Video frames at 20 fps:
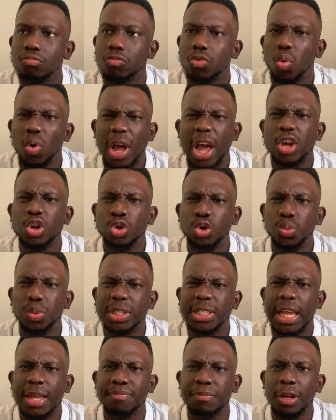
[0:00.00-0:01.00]
what can you do
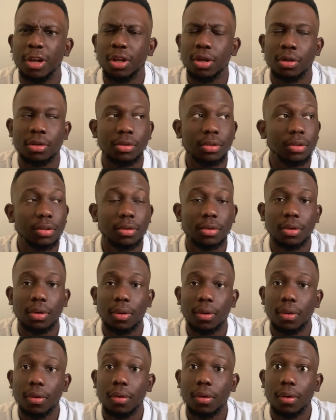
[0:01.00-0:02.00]
with 10 million?
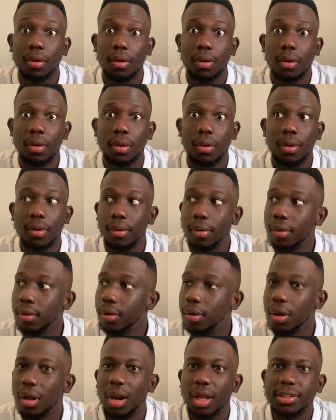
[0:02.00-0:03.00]

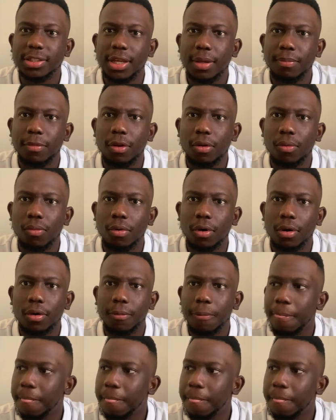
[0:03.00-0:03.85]
I'm like, 10 million what?